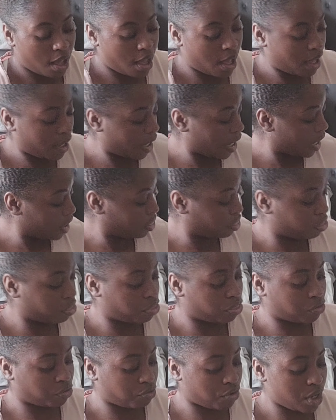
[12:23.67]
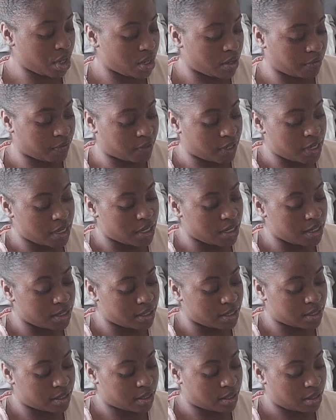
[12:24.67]
I got three of
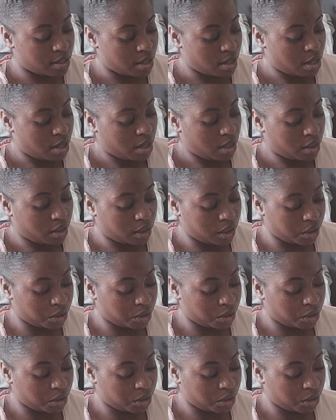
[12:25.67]
these,